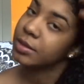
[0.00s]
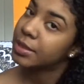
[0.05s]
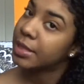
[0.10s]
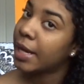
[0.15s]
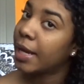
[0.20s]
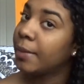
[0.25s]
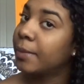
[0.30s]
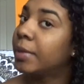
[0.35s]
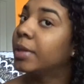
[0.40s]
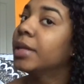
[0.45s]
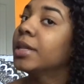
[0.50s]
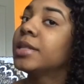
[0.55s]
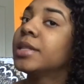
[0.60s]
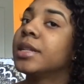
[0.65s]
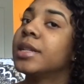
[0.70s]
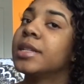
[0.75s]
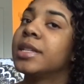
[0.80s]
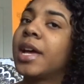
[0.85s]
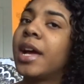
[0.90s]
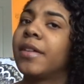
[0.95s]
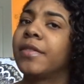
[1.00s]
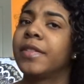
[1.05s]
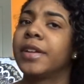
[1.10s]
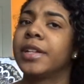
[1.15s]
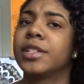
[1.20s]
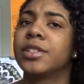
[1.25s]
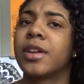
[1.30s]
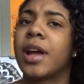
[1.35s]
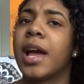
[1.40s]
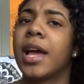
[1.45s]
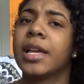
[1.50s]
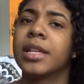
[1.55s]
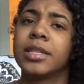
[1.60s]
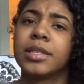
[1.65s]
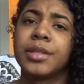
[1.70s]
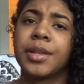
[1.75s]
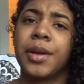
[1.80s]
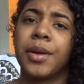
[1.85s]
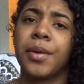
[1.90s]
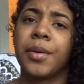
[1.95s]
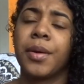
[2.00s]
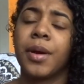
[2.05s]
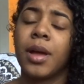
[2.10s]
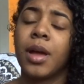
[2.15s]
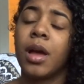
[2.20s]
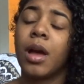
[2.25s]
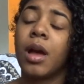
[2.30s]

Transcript: 10 minutes and it's halfway dry so